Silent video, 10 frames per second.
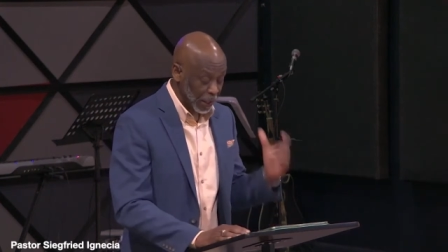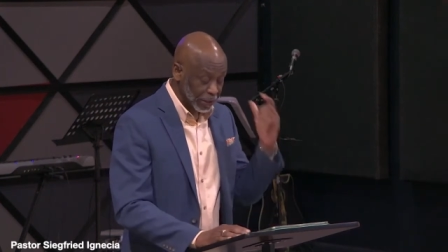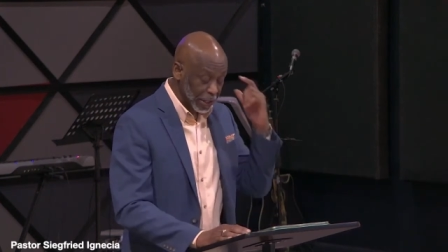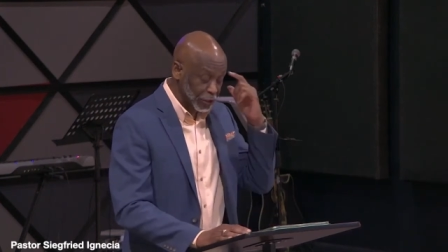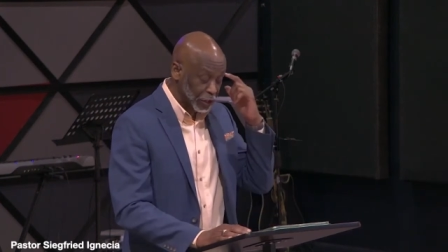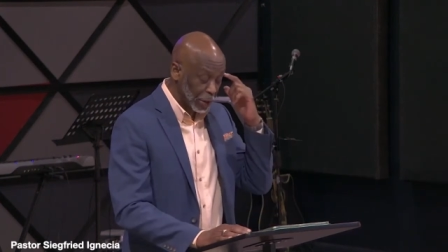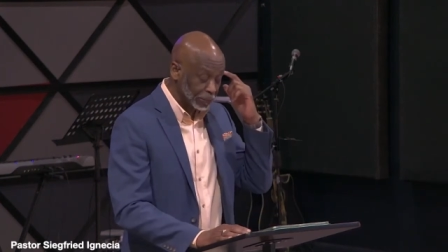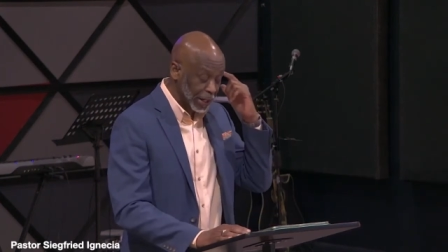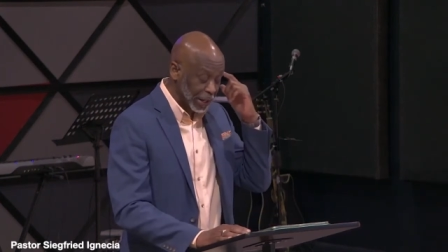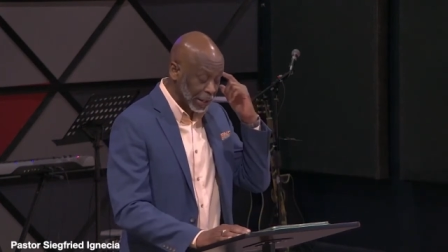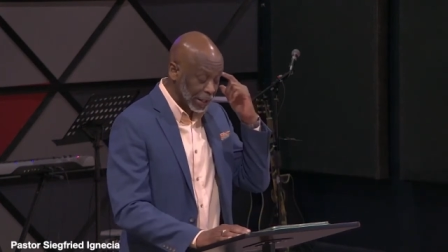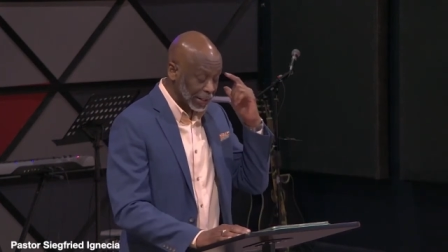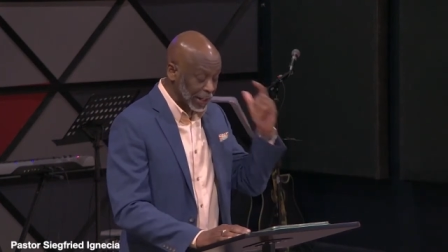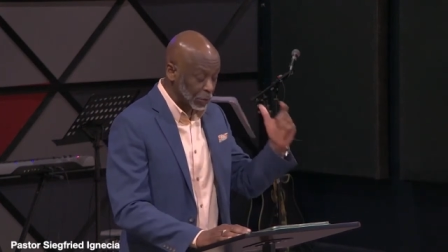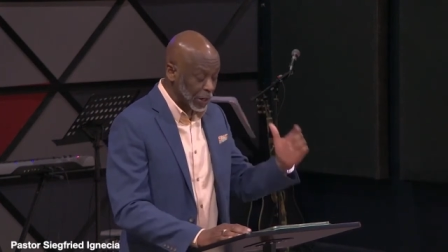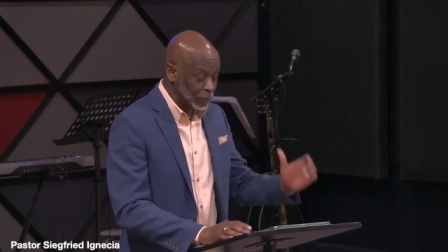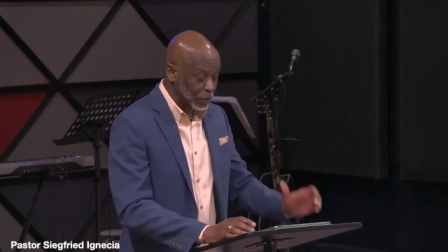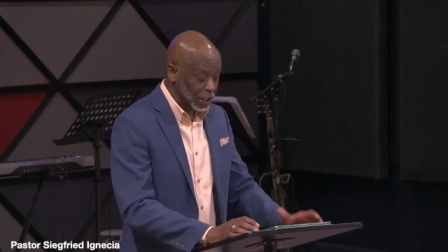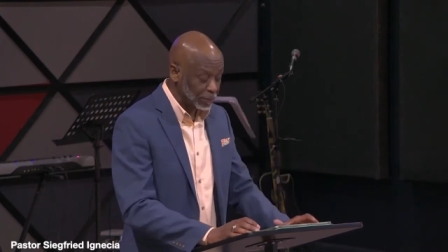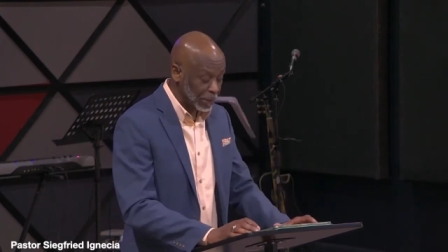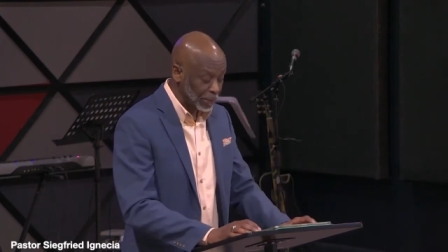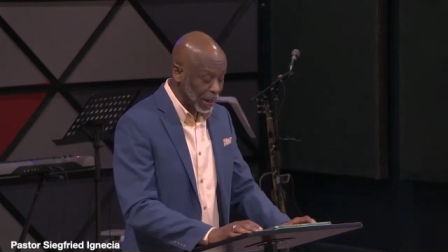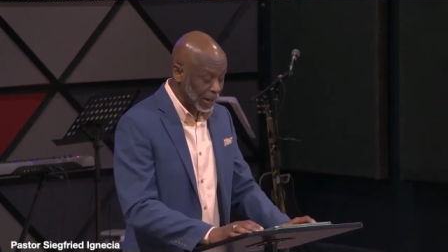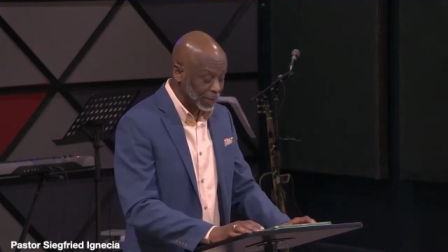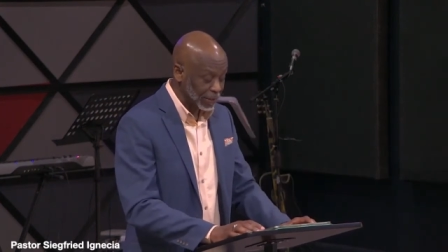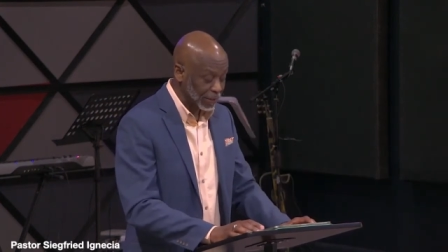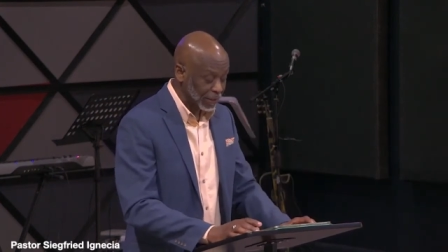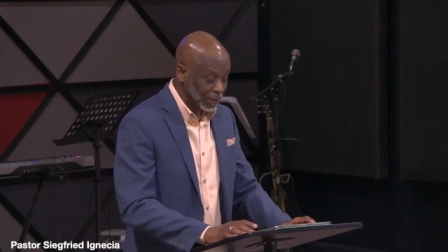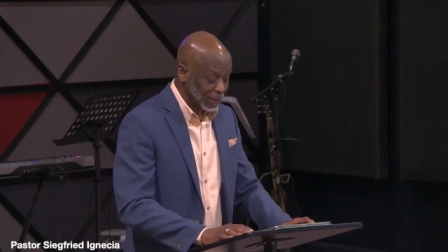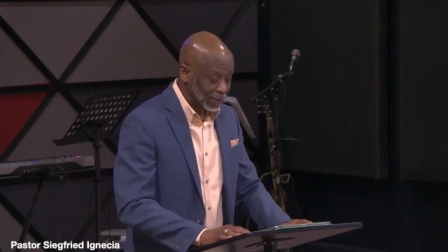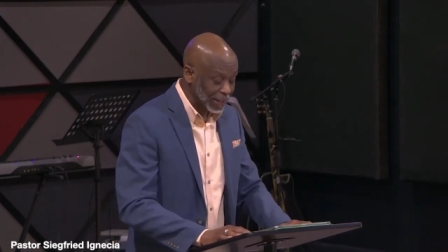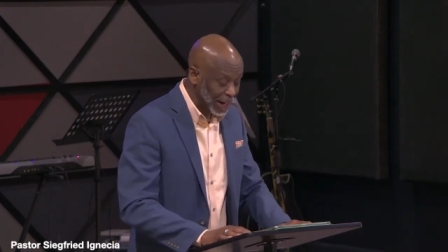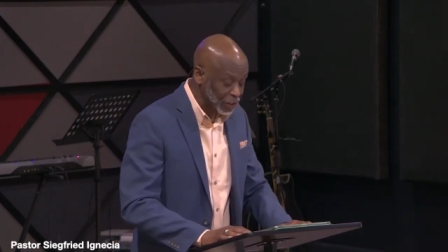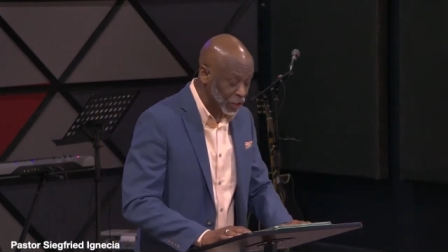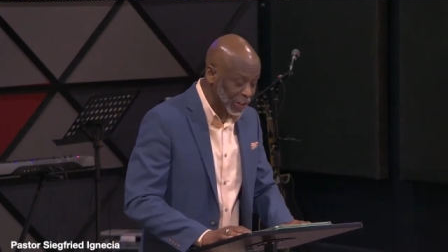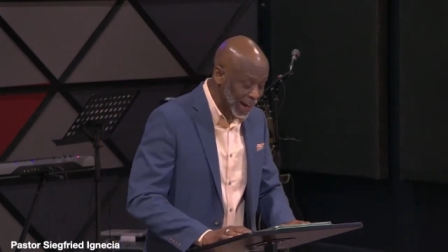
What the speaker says: there's something that we have to keep in mind. There is a